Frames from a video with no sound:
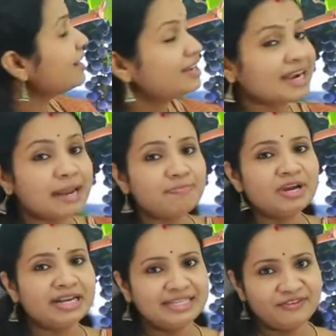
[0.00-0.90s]
Grape
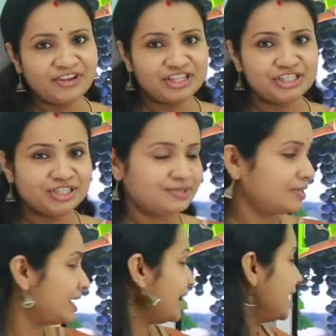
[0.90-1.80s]
cultivation.
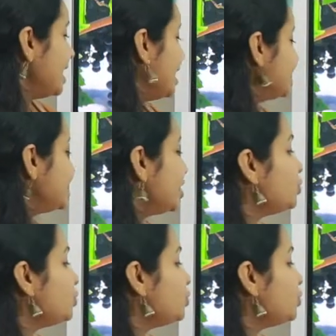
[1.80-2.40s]
See,